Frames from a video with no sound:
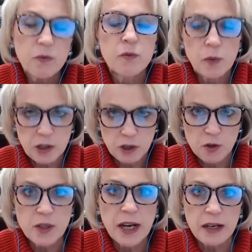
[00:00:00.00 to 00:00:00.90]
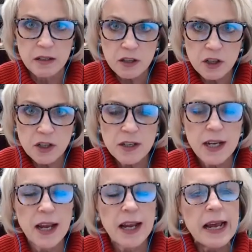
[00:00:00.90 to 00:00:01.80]
Registered Dietitian
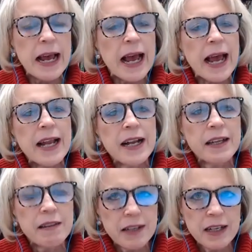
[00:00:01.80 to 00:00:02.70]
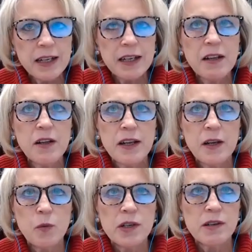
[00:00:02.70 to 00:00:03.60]
Day. And I think it
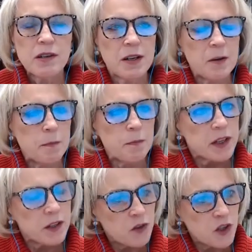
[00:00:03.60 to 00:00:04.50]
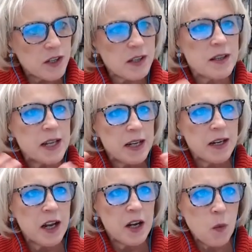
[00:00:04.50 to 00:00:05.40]
was just then
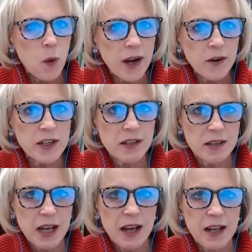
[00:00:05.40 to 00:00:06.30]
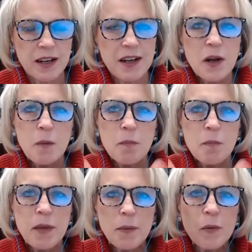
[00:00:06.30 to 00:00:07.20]
an awareness that
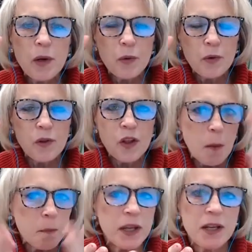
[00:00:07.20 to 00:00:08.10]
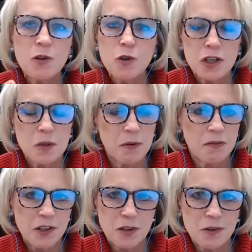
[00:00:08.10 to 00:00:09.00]
maybe we were lumping nutrition
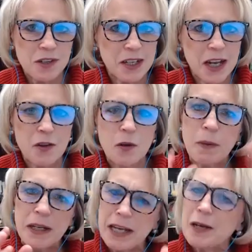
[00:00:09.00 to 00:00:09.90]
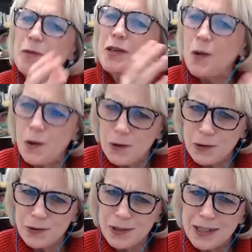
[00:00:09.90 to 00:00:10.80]
professionals together, but yet it was
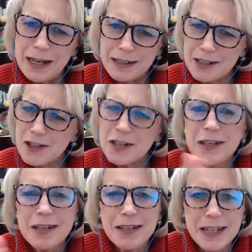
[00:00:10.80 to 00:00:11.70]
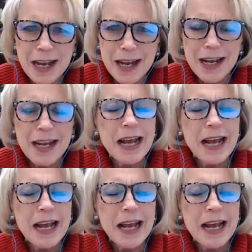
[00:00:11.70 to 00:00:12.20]
called Dietitian Day.